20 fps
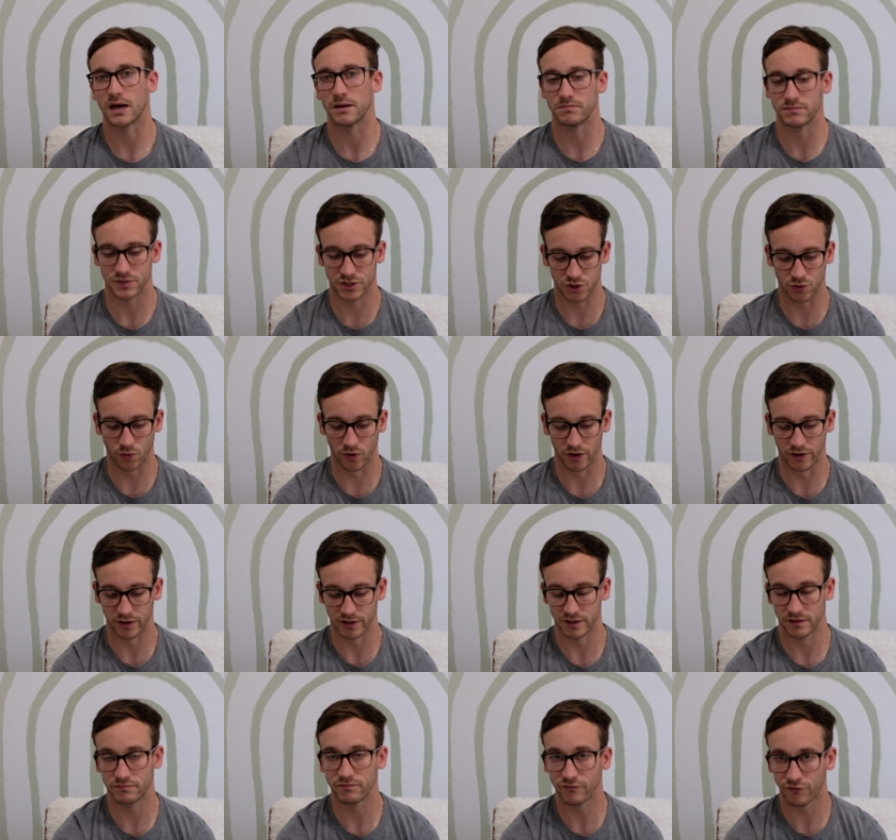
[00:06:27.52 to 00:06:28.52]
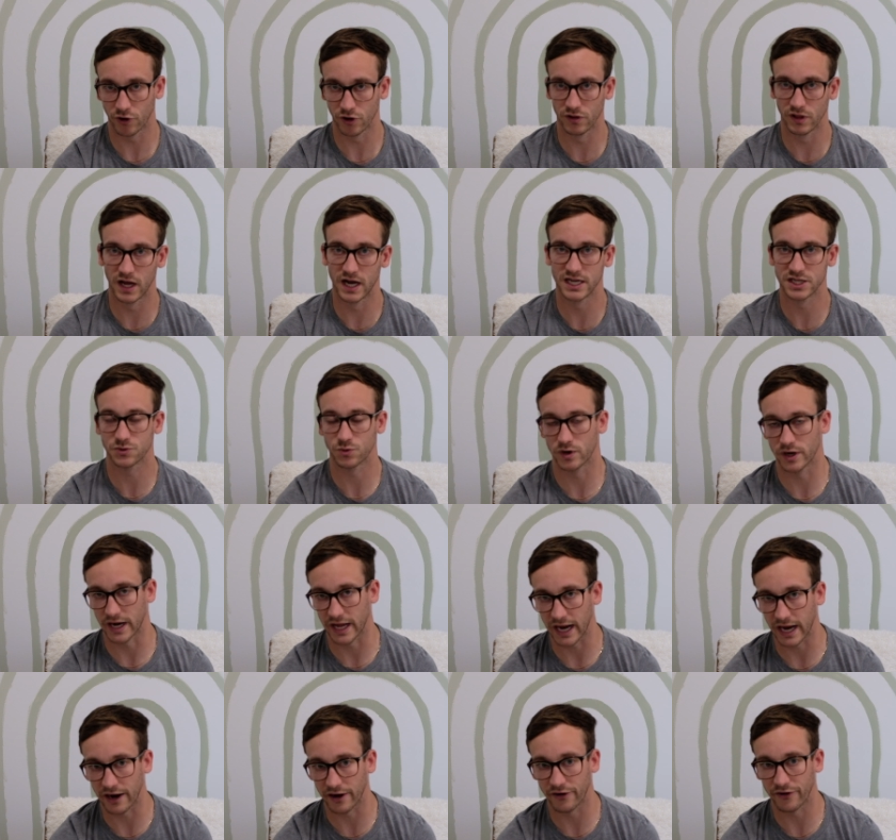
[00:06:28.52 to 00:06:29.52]
So we're going to fertilize, we're going
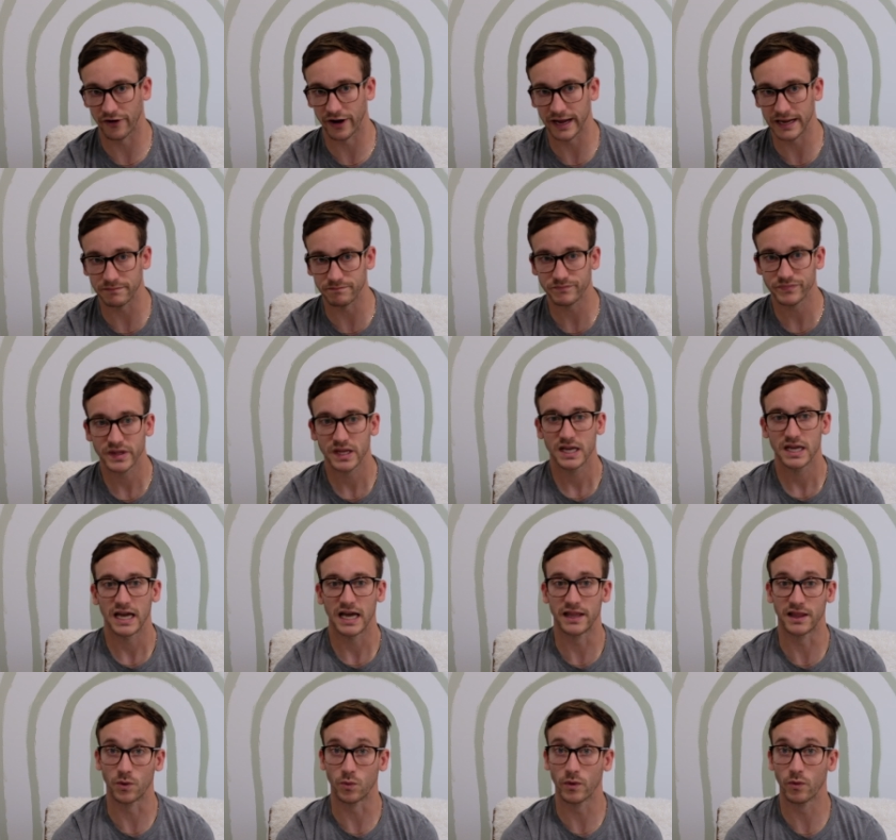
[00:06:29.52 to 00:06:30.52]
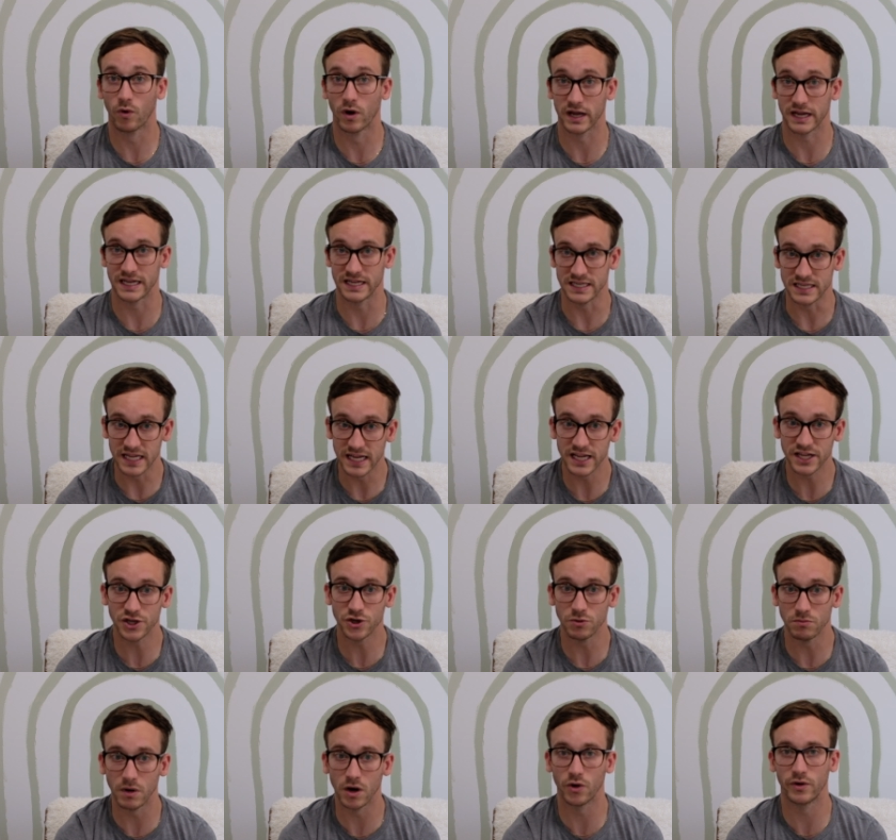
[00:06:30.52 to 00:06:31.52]
to aerate, and then we want to continue
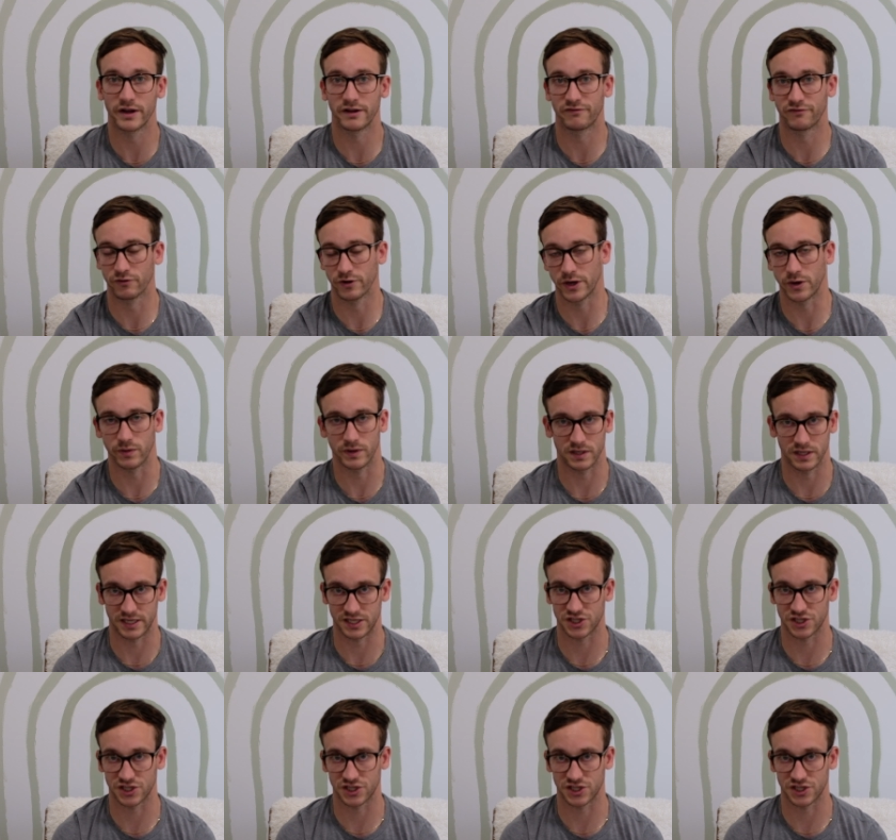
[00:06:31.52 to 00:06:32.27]
mowing frequently.